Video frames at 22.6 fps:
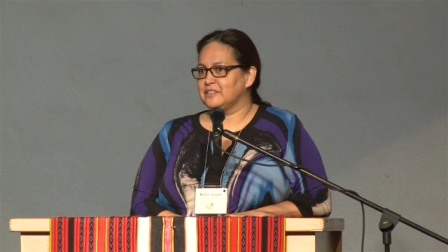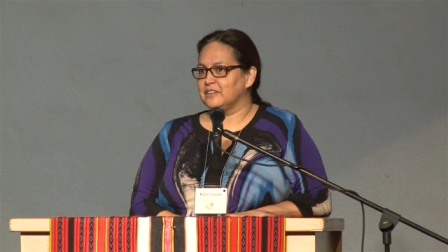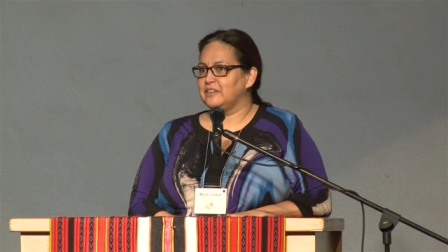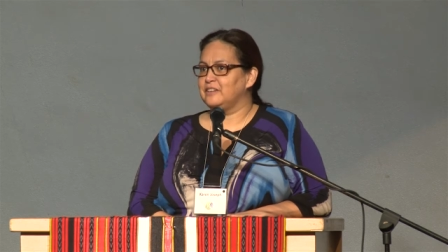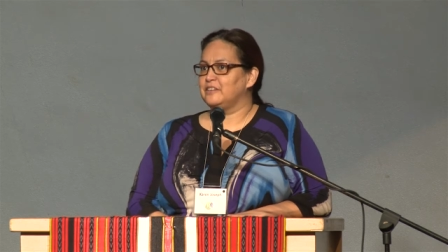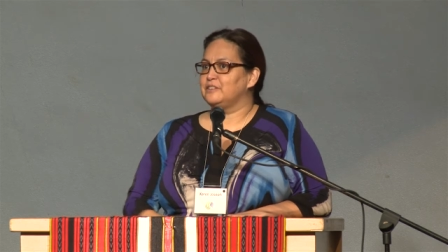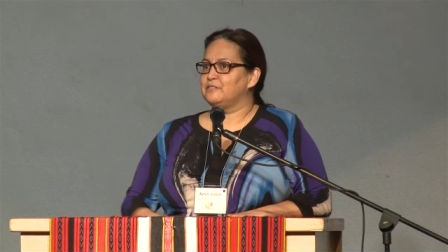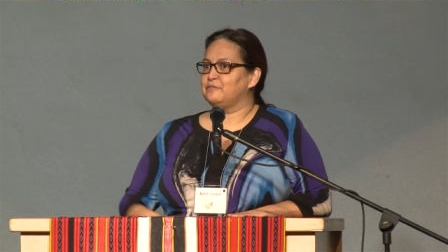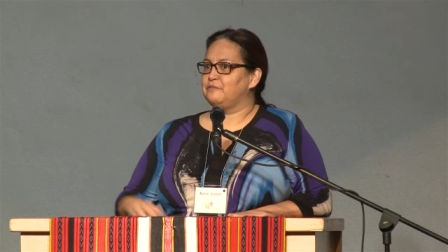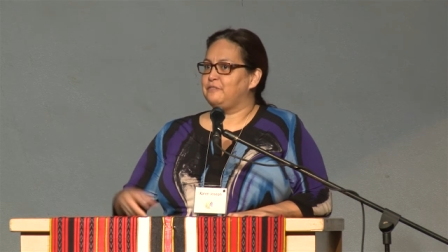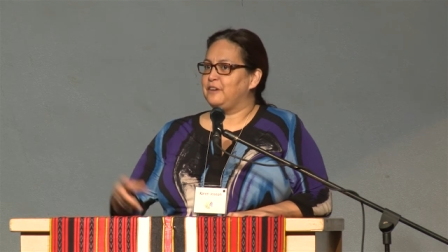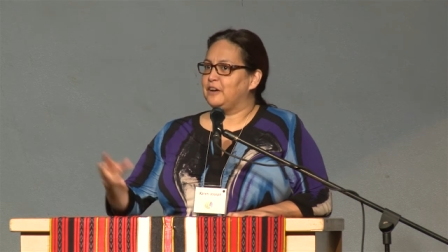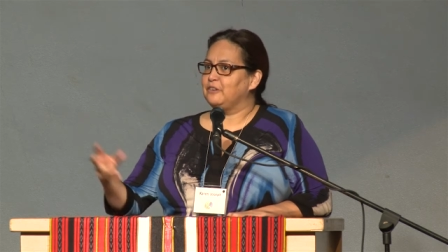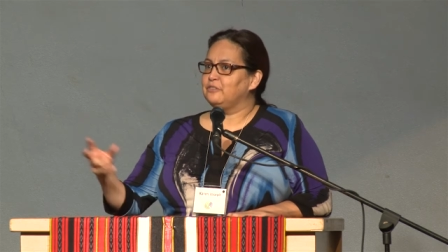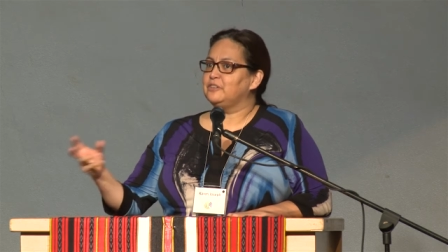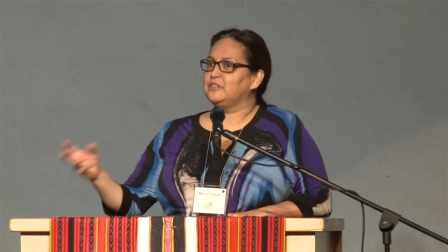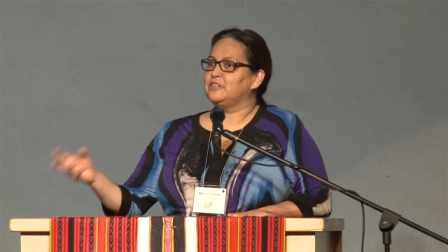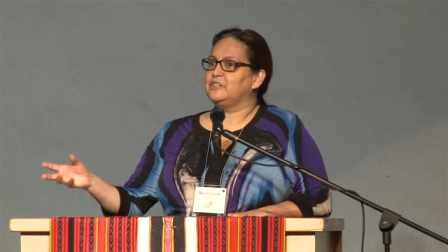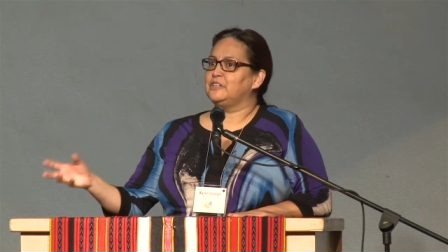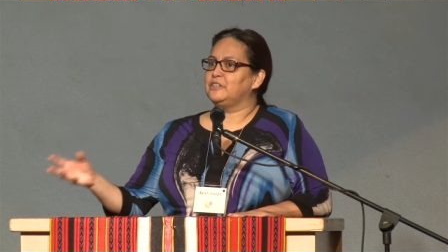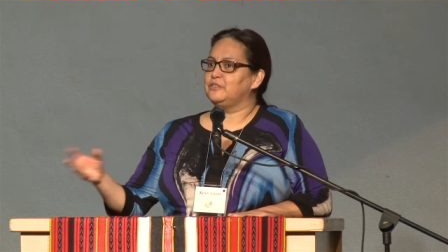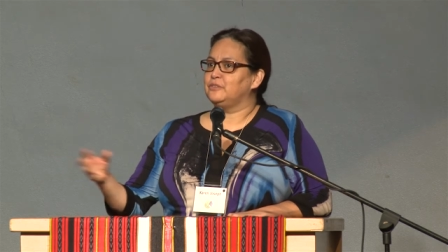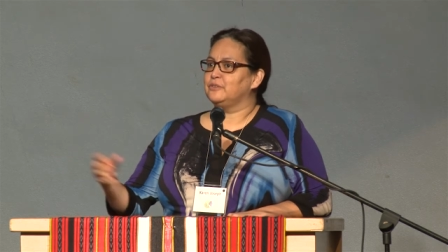and it's
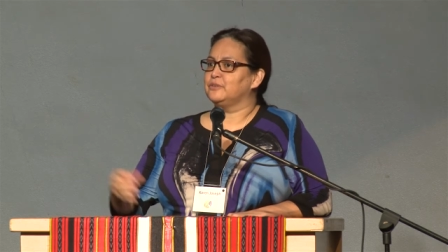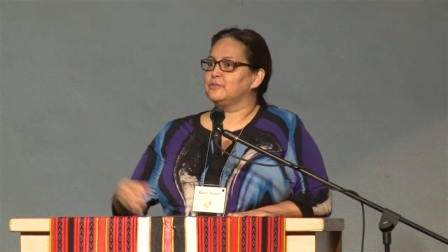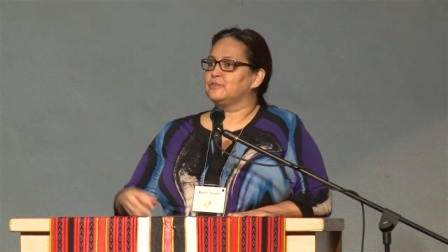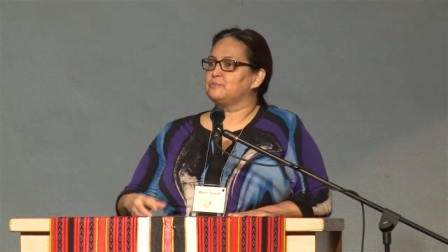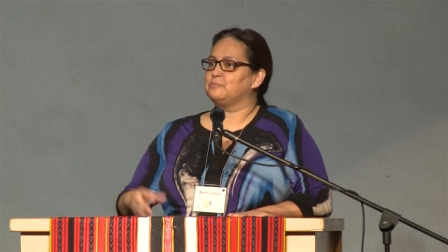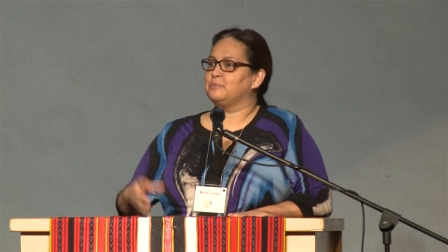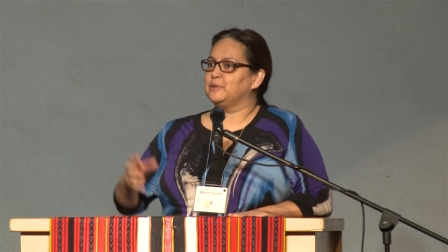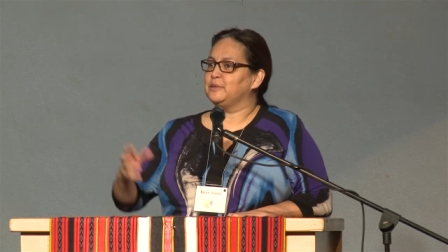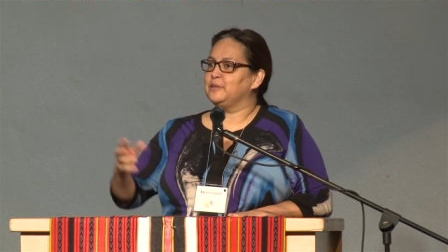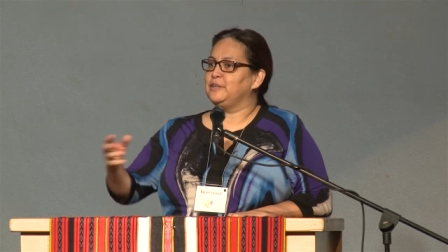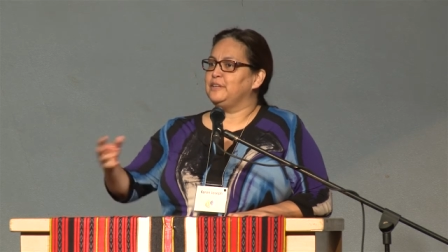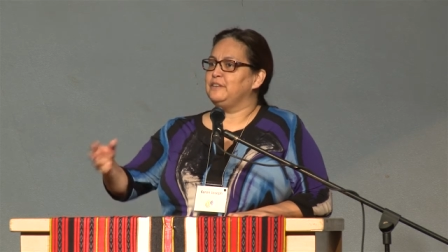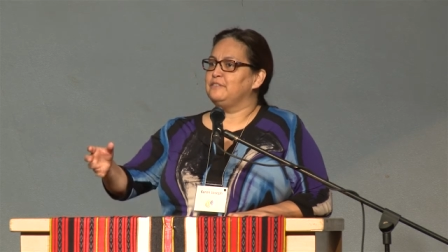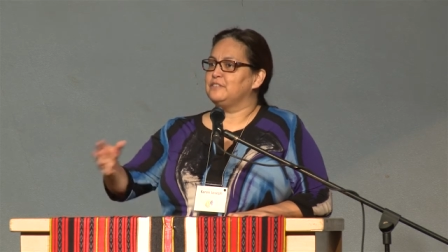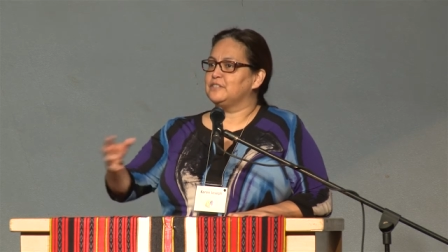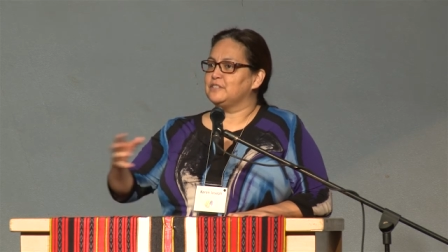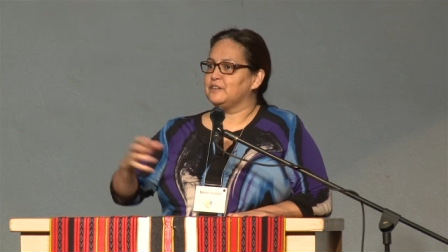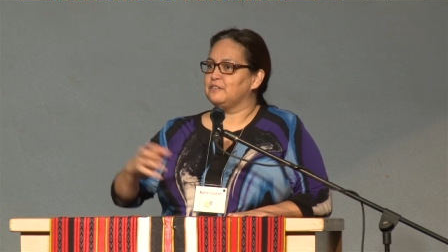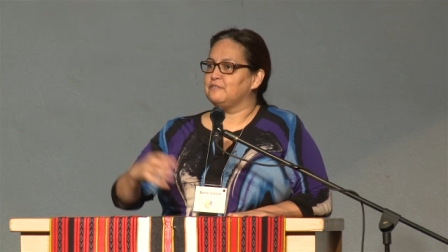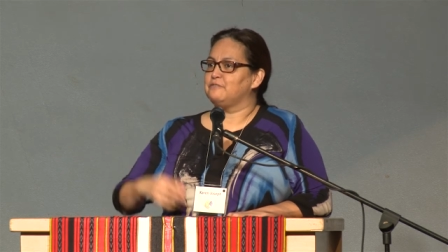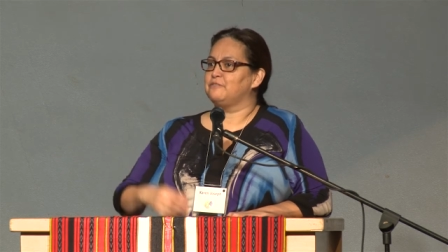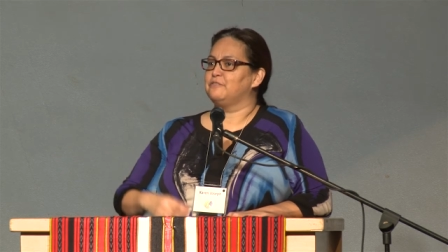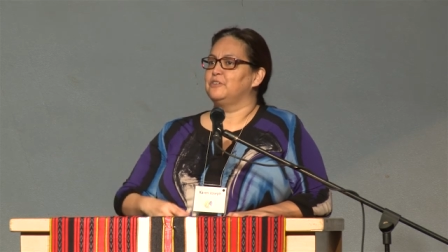founded in those beliefs
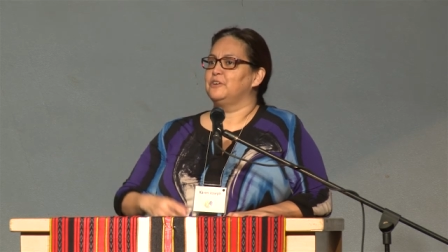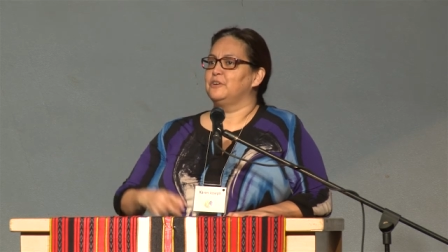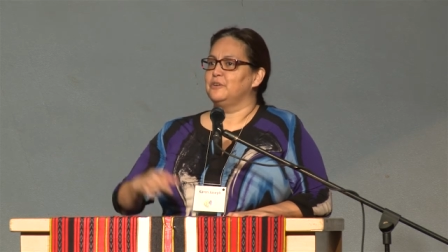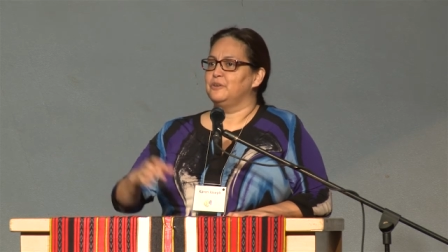of